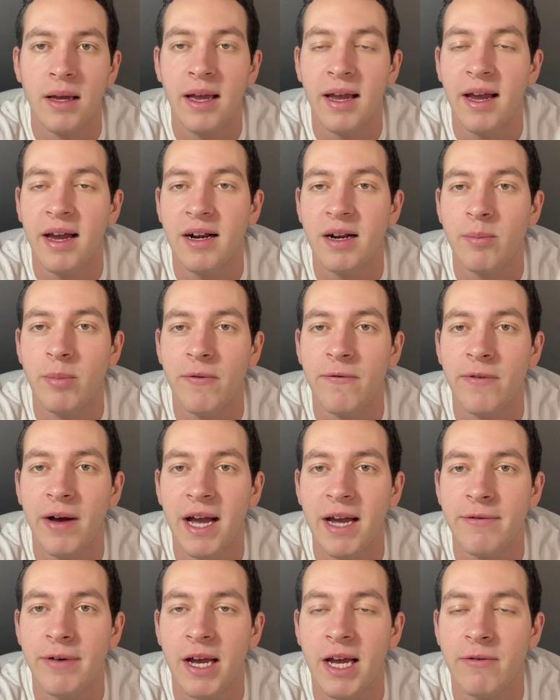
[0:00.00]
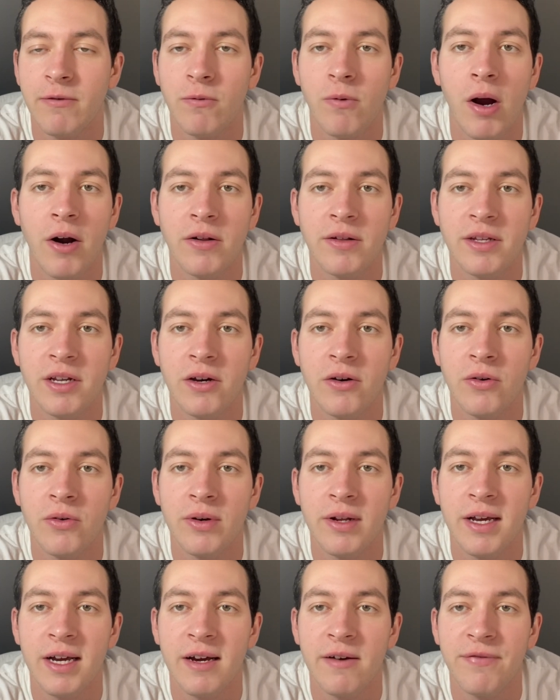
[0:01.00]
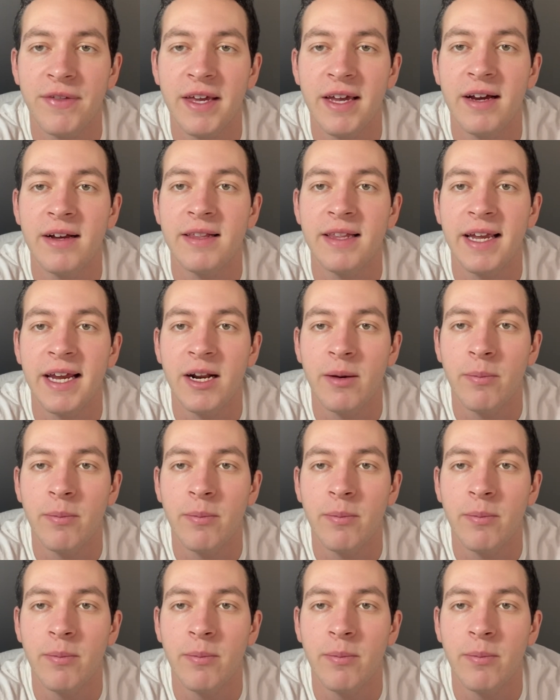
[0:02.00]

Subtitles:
At number 5, I have Ronald Acuna of the Atlanta